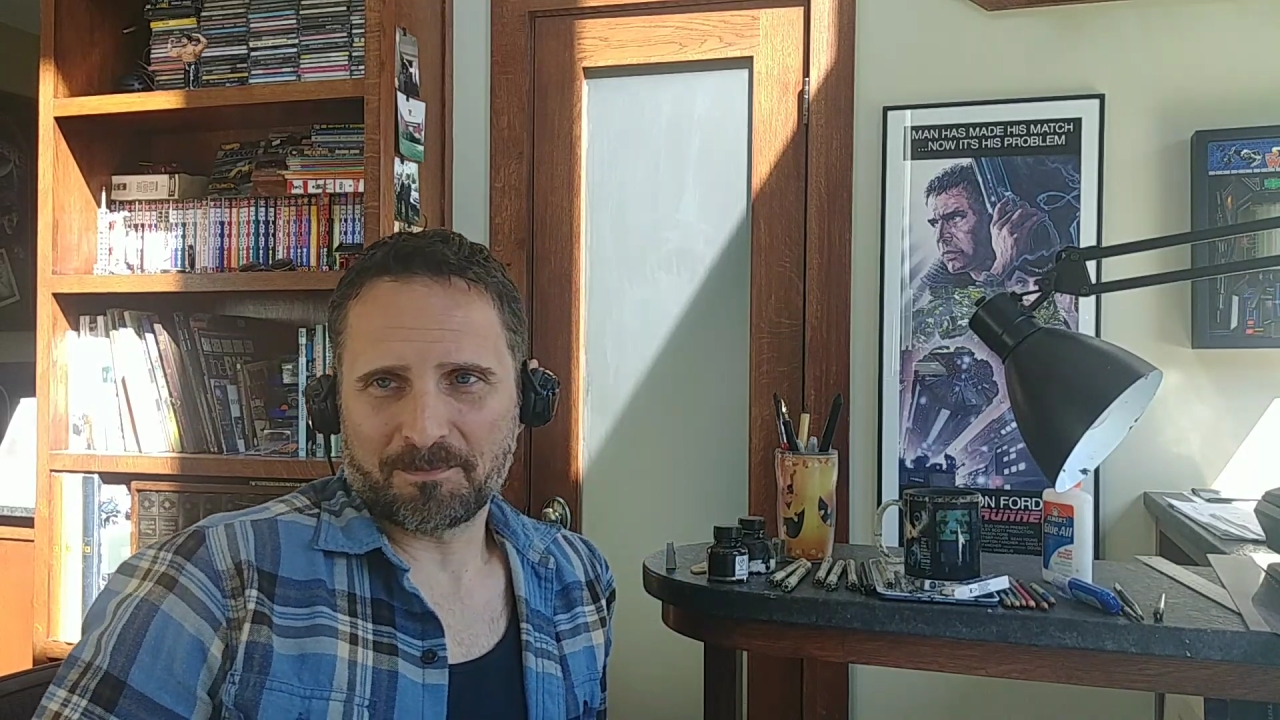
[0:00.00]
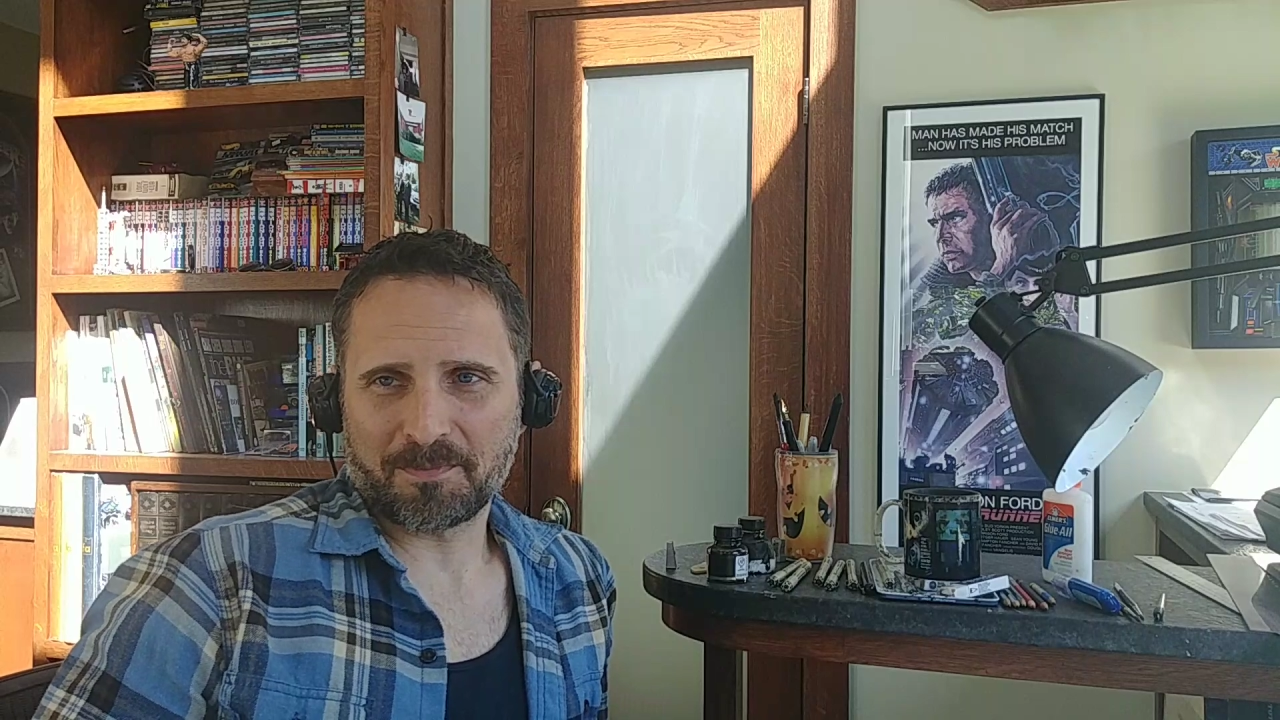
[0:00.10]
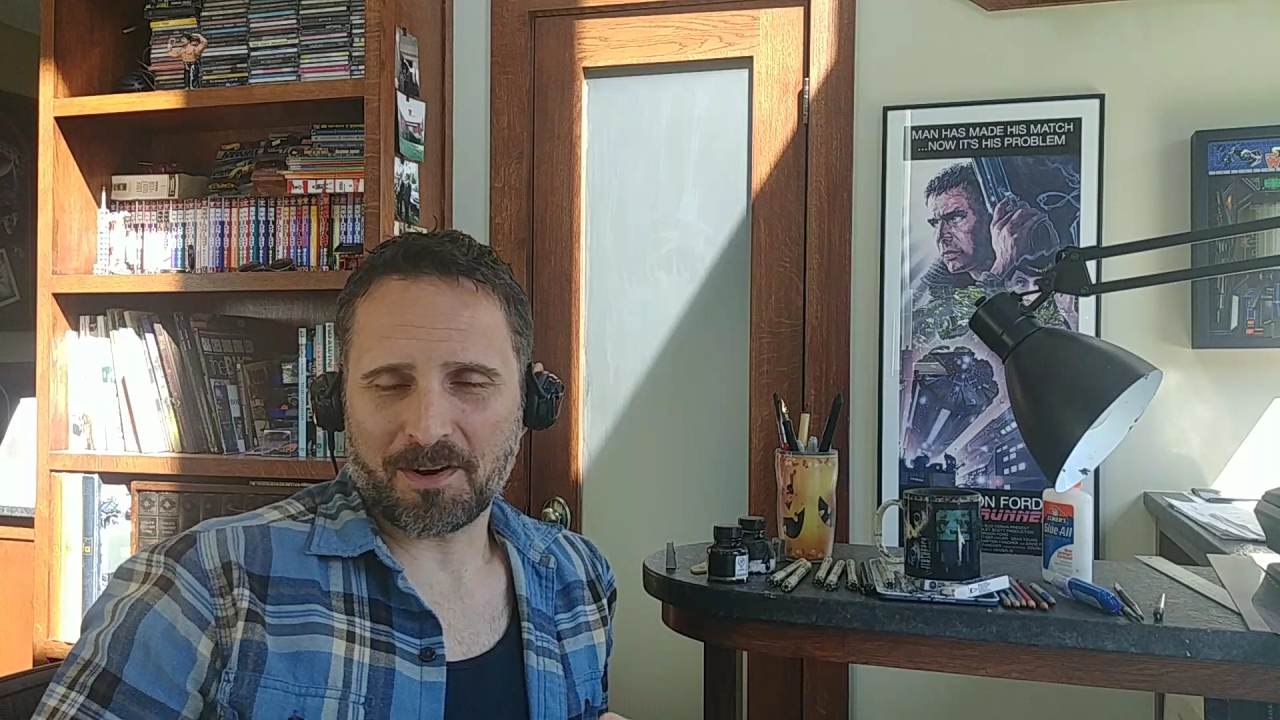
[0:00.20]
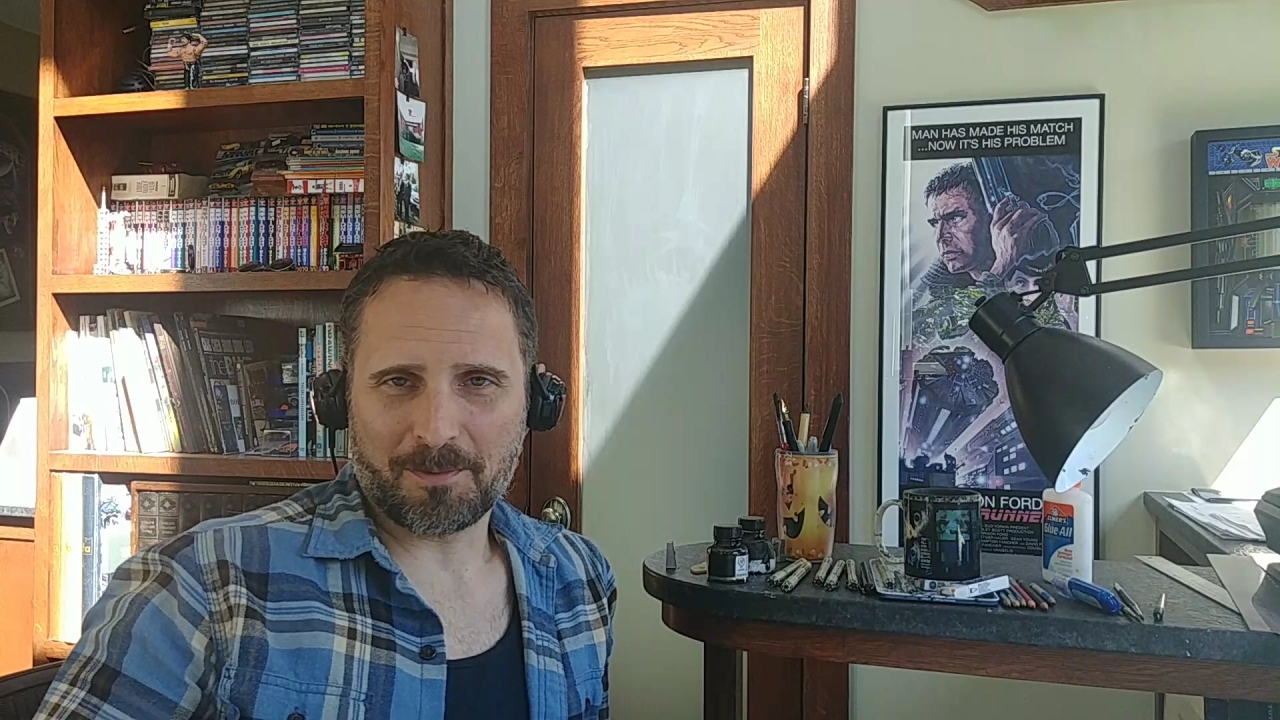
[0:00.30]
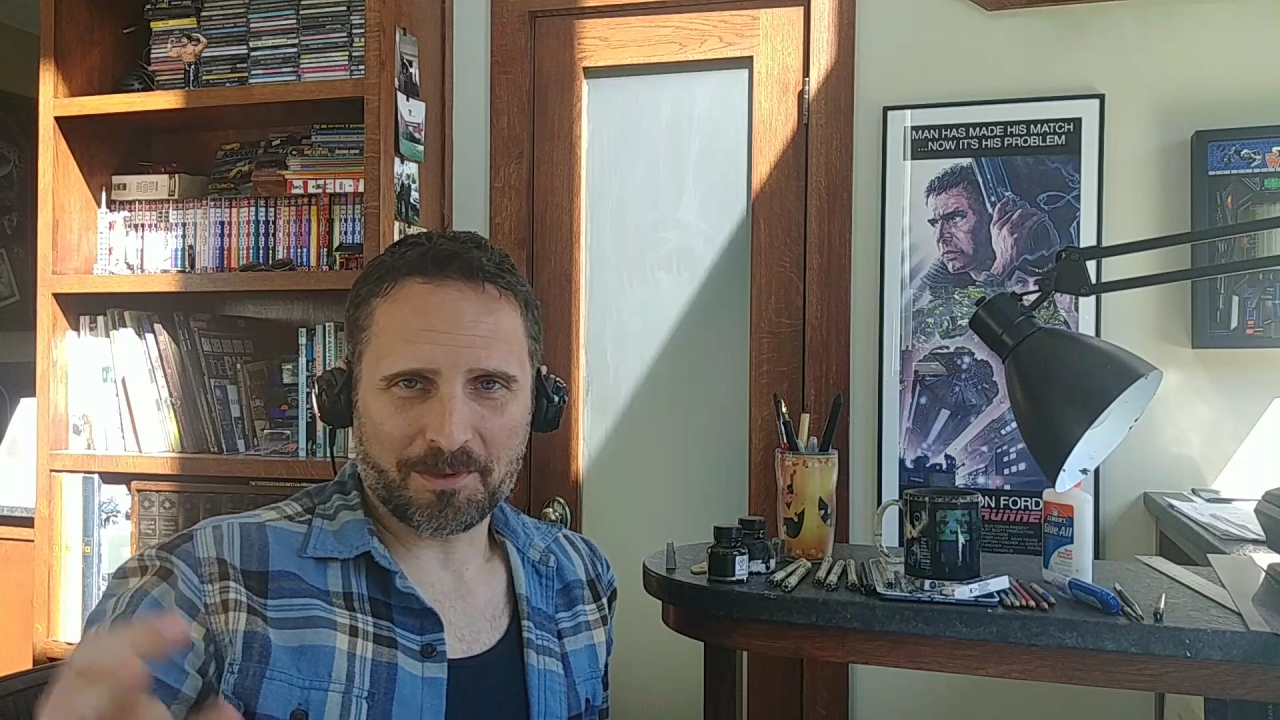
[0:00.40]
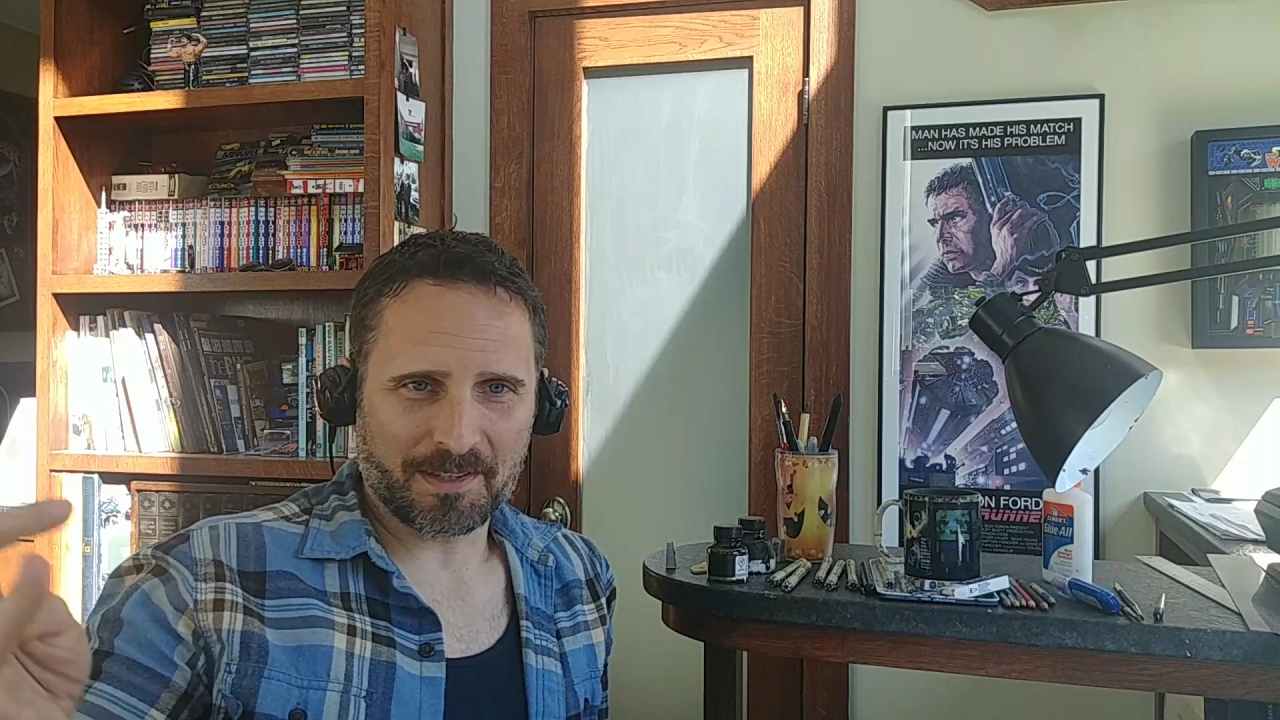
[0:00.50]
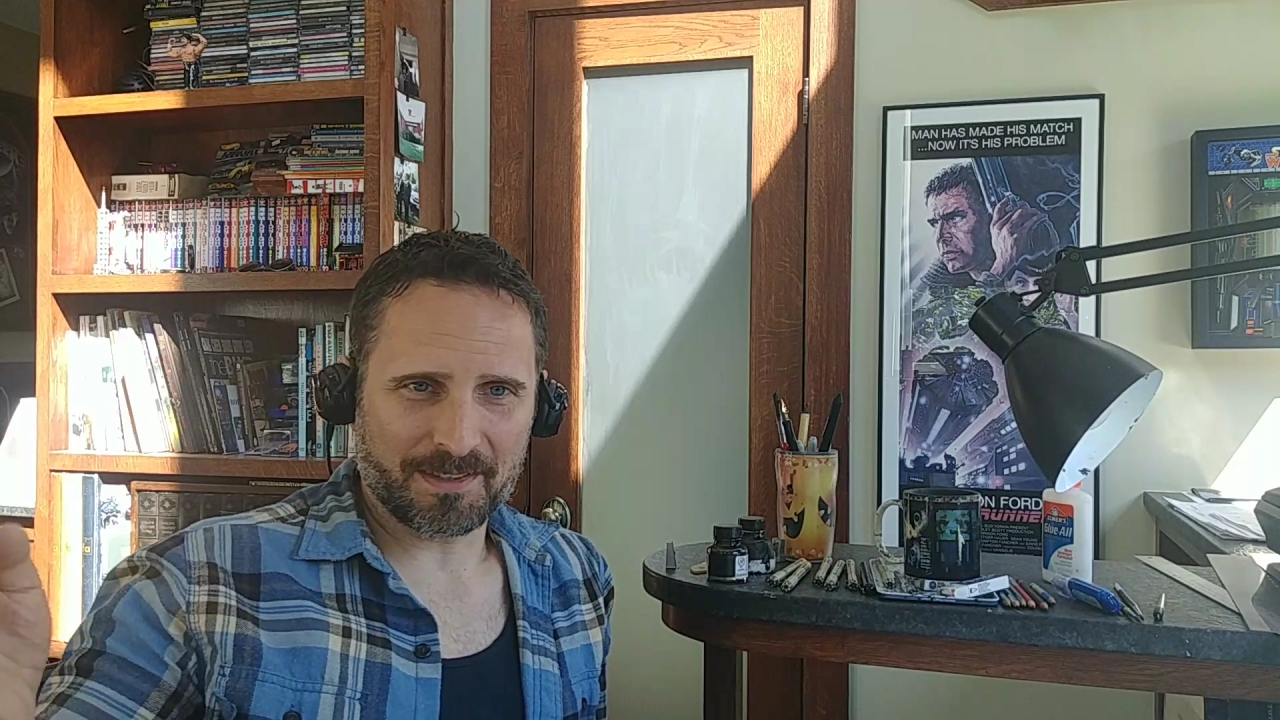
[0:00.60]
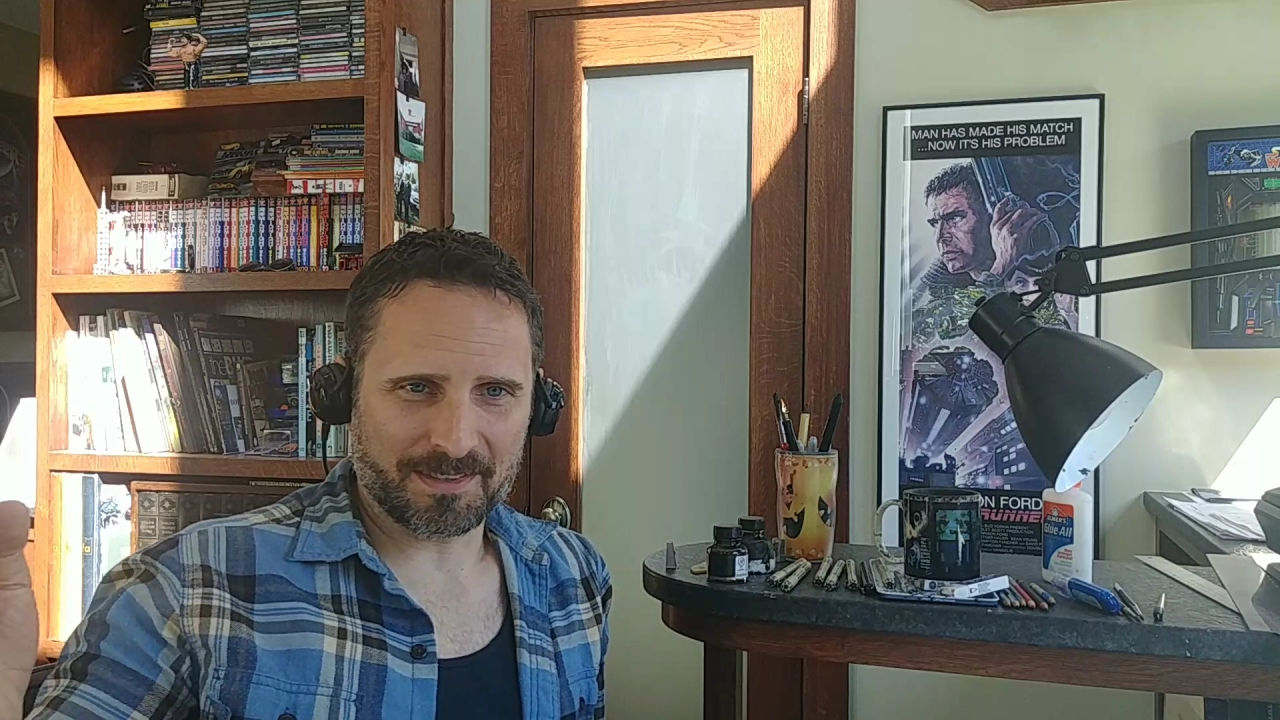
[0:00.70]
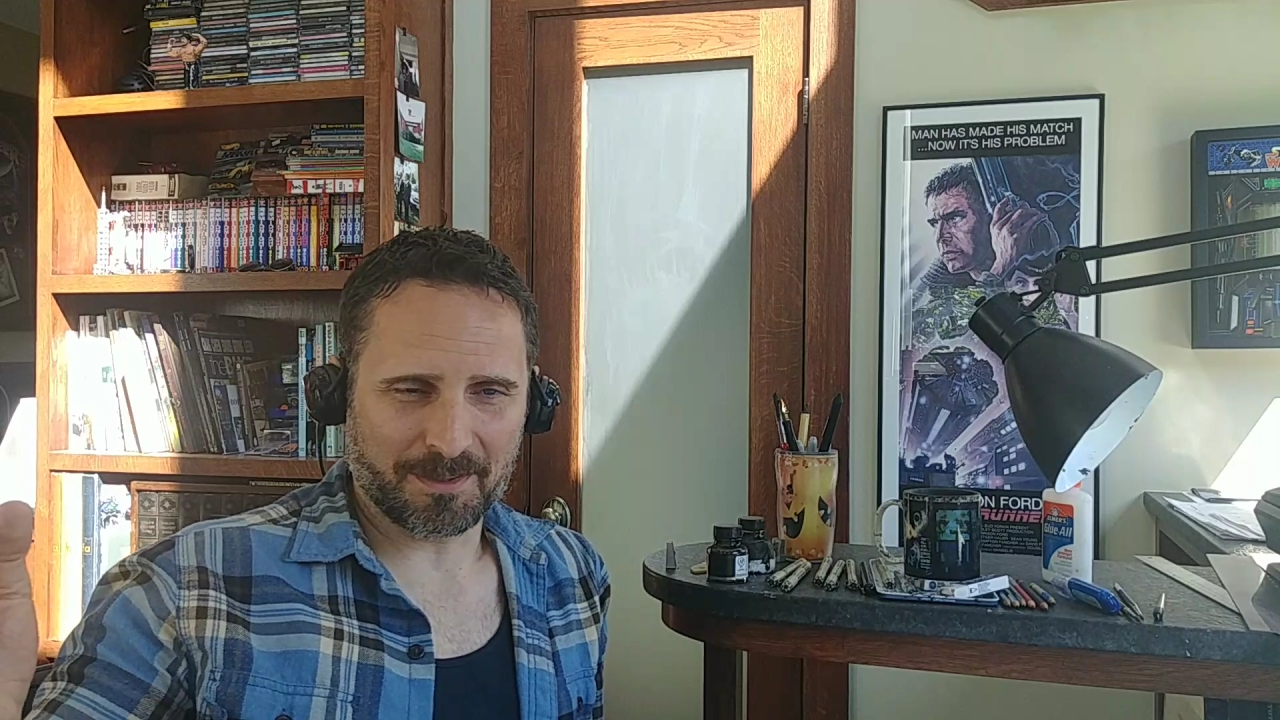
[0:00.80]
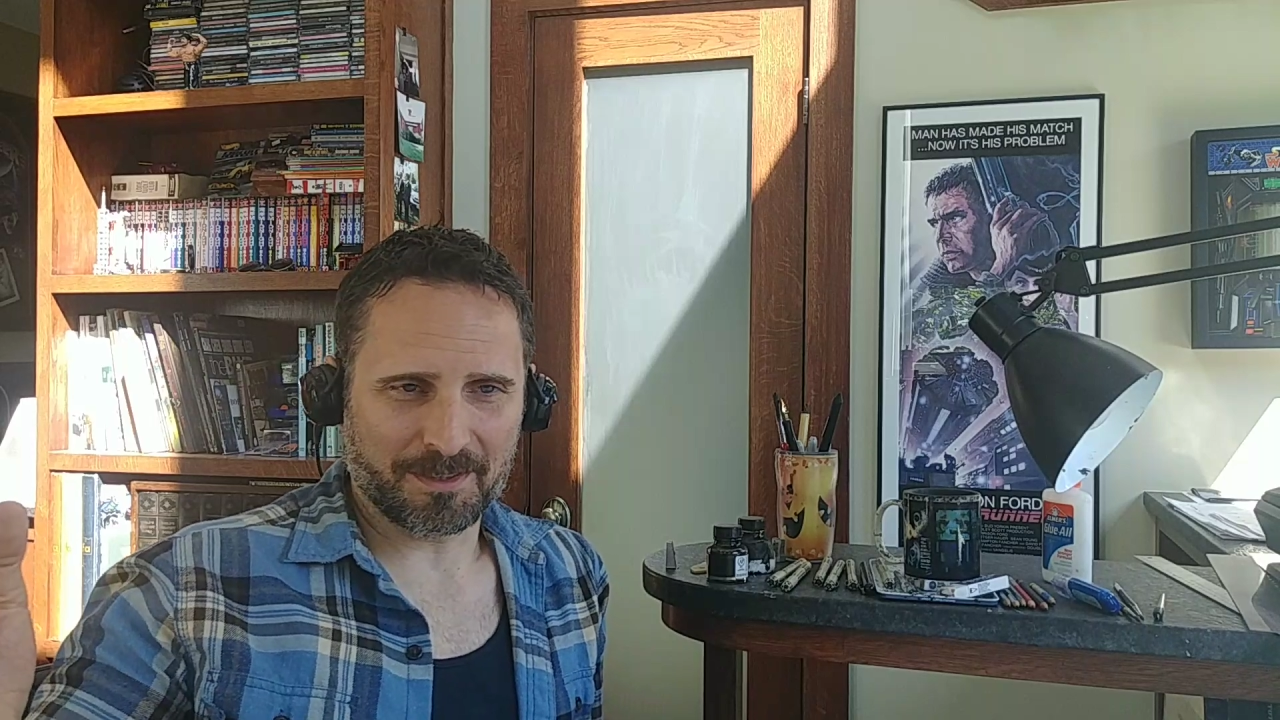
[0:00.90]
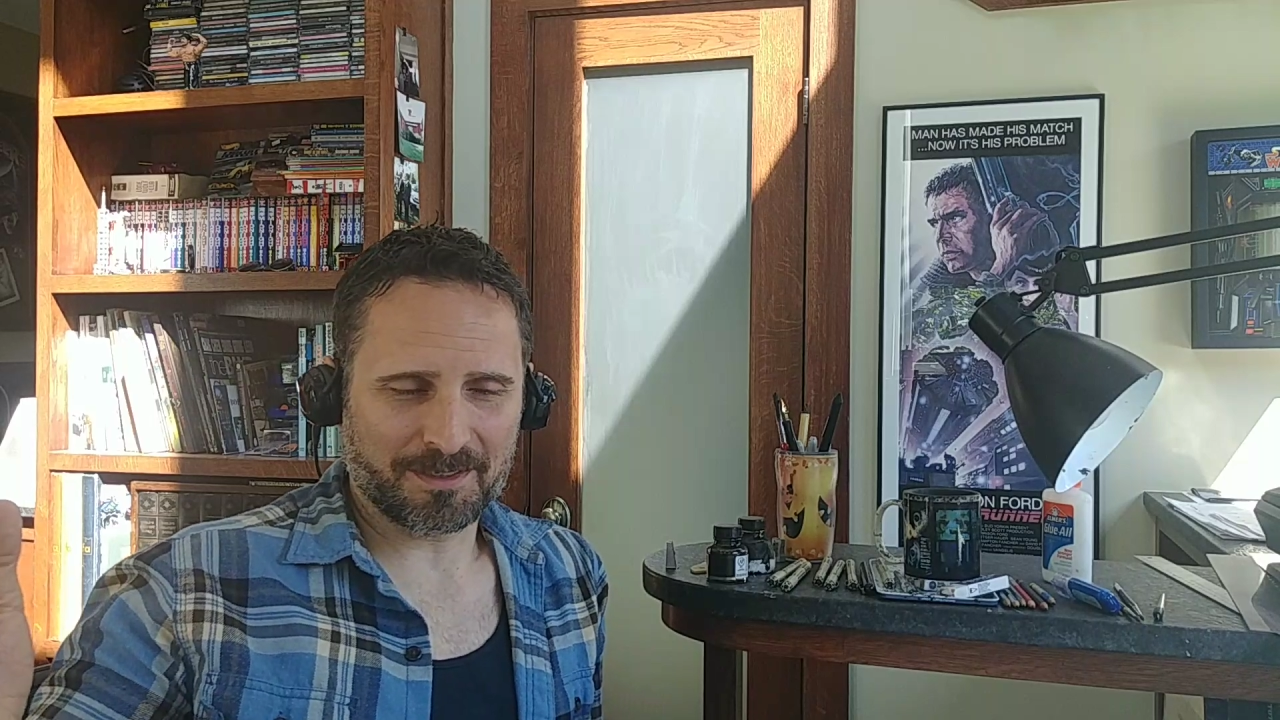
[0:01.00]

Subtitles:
property is going